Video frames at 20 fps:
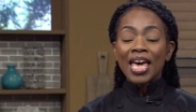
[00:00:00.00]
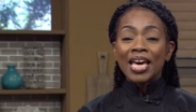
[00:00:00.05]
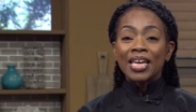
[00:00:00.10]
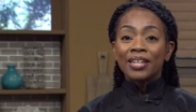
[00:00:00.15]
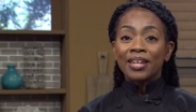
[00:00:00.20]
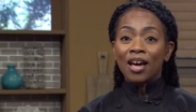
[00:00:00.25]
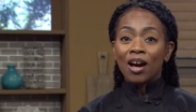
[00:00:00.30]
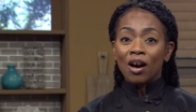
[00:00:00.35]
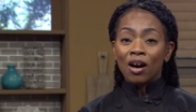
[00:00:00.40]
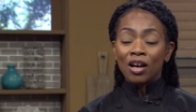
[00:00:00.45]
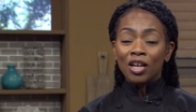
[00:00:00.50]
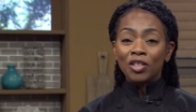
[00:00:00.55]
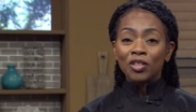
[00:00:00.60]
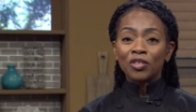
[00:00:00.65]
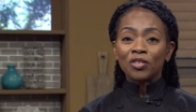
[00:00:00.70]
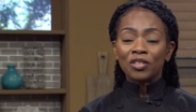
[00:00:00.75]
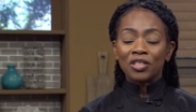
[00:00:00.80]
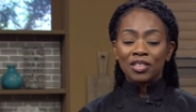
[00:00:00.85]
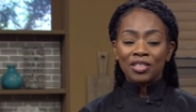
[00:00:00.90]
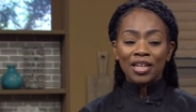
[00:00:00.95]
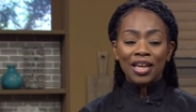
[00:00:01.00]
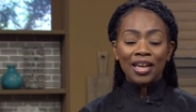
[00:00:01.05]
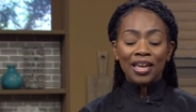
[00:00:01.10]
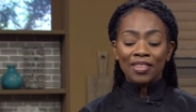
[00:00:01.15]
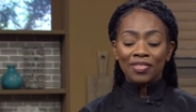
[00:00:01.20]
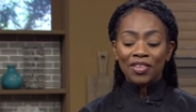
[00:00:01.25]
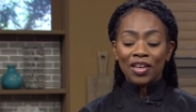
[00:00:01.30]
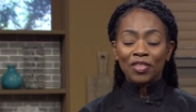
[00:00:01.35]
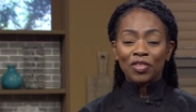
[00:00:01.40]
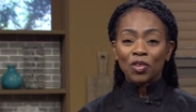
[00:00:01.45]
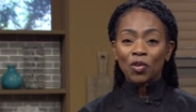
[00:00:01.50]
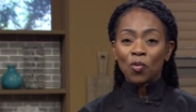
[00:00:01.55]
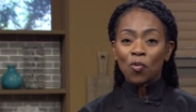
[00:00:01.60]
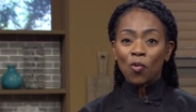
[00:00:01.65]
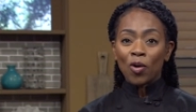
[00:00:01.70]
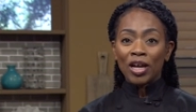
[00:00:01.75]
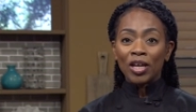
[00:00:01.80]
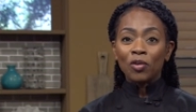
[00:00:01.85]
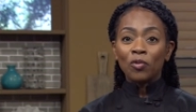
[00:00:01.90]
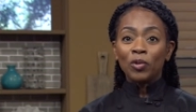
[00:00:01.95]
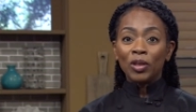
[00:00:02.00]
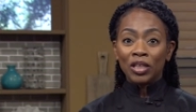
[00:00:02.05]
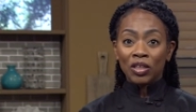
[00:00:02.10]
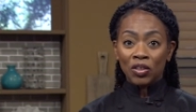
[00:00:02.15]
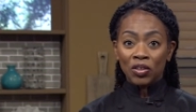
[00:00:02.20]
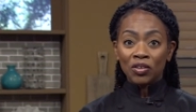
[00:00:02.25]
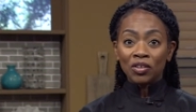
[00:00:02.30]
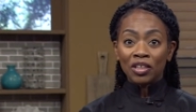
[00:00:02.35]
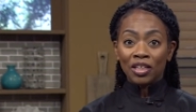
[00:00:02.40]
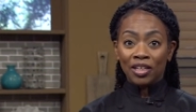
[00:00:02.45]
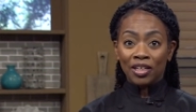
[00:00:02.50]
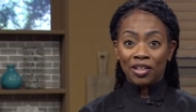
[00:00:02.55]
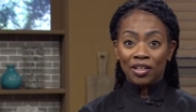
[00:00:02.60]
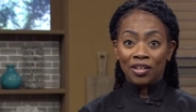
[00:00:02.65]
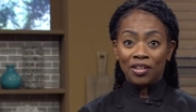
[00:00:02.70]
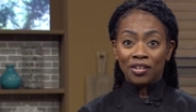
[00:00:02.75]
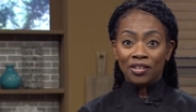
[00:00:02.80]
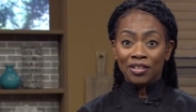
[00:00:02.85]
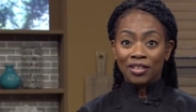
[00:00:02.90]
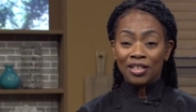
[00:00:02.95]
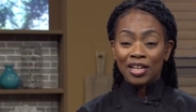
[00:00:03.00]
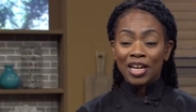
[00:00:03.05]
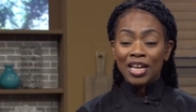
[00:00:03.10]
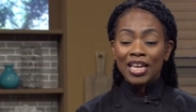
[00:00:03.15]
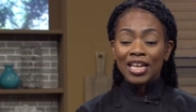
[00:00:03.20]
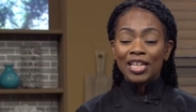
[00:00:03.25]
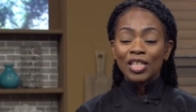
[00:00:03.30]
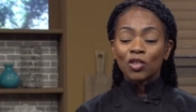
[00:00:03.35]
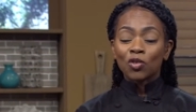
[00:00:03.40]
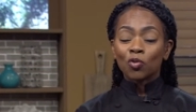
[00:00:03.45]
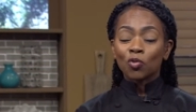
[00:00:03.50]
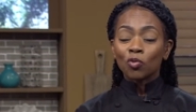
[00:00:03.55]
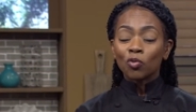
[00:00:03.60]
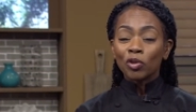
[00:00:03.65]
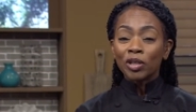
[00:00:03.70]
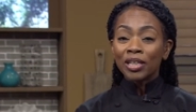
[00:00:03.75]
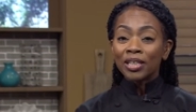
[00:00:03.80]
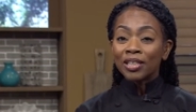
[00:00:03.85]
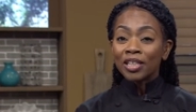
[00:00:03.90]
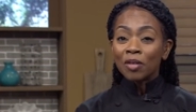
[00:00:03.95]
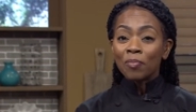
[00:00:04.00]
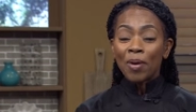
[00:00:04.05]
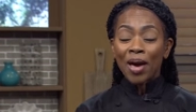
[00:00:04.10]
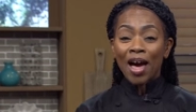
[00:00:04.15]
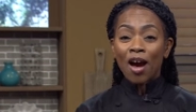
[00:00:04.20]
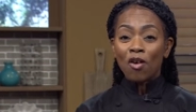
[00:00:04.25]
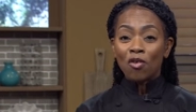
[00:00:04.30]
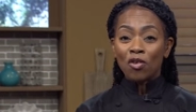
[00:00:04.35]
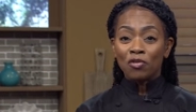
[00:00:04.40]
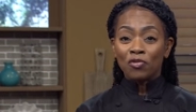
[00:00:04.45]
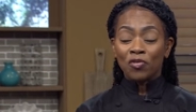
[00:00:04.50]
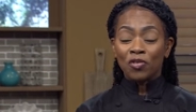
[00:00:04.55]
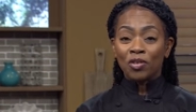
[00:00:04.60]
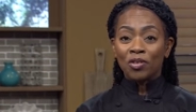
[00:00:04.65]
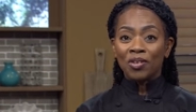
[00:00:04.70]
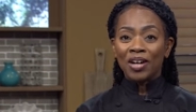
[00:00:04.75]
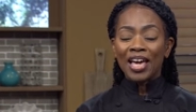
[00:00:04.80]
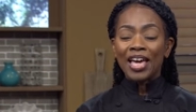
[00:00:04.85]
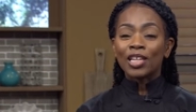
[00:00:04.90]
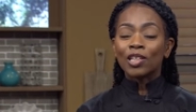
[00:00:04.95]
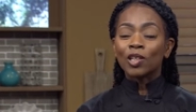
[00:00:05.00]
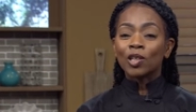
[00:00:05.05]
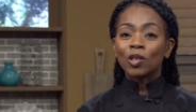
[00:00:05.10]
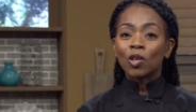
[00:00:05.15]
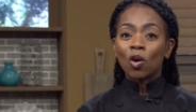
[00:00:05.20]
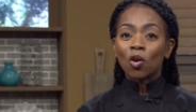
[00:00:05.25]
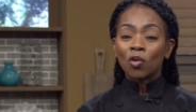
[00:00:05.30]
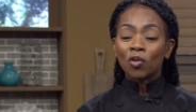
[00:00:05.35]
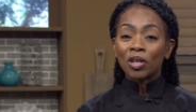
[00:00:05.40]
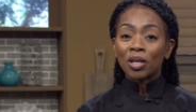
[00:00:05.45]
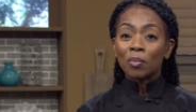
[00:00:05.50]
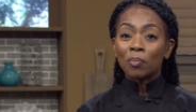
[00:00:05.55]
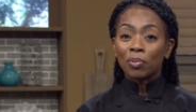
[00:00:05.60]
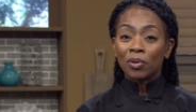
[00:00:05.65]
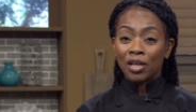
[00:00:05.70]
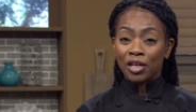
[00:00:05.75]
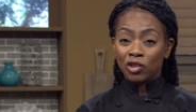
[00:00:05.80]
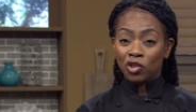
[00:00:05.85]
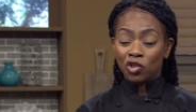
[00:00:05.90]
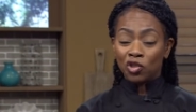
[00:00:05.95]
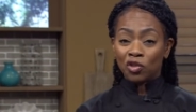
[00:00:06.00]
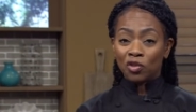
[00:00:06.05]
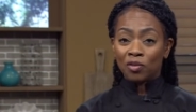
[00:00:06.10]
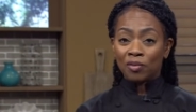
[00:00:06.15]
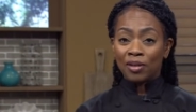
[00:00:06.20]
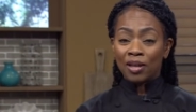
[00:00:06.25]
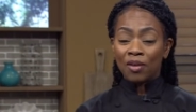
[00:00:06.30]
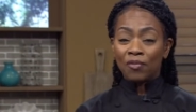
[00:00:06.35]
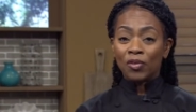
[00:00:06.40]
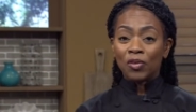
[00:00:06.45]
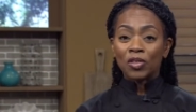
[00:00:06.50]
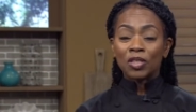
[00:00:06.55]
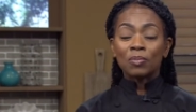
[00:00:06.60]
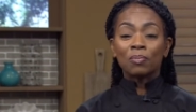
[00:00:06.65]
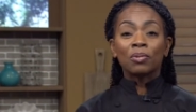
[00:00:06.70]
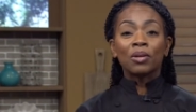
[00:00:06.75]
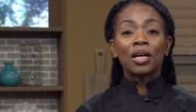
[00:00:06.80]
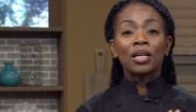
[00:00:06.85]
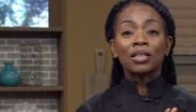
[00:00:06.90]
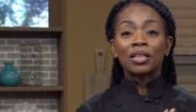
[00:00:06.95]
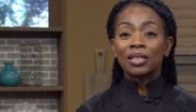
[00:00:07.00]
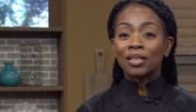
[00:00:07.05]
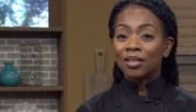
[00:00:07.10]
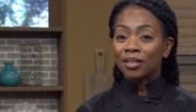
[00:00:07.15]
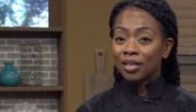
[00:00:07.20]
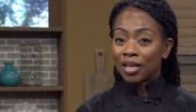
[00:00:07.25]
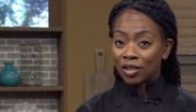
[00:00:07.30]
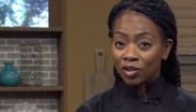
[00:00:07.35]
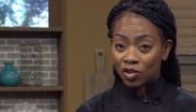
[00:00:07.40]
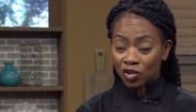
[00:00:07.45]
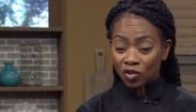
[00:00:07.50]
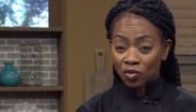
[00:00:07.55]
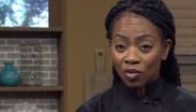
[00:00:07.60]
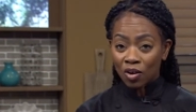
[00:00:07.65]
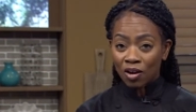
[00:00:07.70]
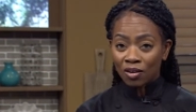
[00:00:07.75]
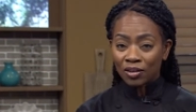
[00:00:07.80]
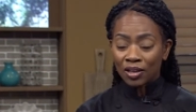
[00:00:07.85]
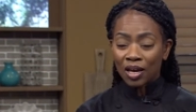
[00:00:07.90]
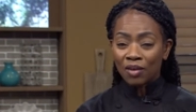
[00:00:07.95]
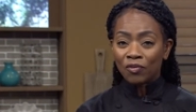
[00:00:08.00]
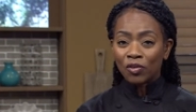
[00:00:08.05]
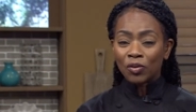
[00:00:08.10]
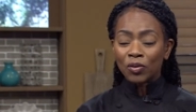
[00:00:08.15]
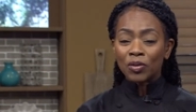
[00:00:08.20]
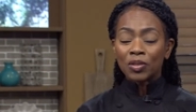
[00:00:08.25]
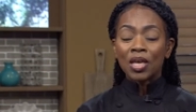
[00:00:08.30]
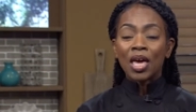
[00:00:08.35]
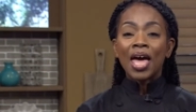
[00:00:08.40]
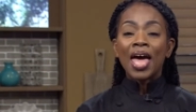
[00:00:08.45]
Now, understand that the way we cook here is really powerful at lowering blood sugar levels, blood cholesterol levels,